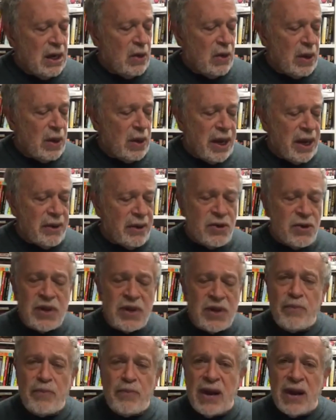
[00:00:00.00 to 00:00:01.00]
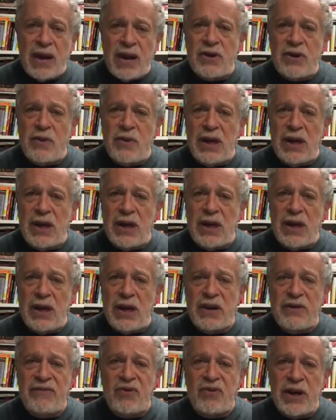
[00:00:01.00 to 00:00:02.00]
Well, I understand Pat Toomey has
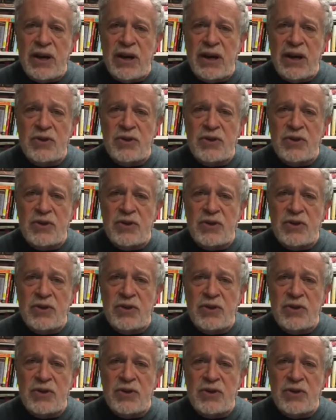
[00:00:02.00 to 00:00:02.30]
been avoiding